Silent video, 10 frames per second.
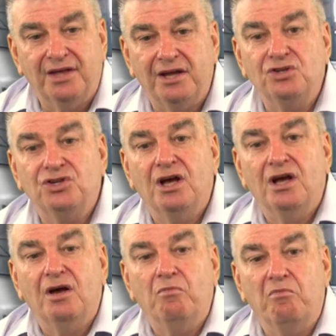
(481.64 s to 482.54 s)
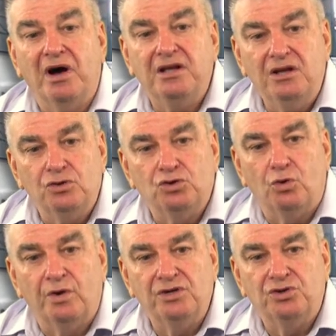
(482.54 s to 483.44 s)
That is, money is
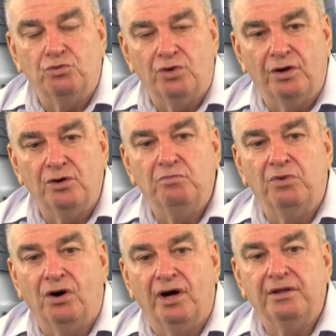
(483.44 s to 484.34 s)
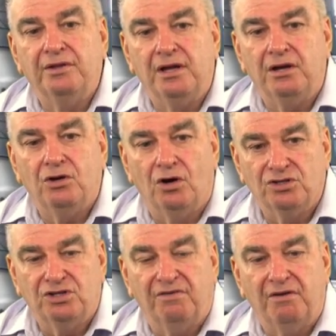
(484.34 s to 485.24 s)
always eroded by the
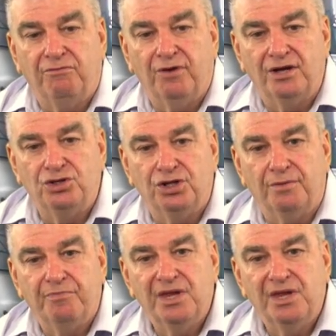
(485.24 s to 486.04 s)
cost of inflation.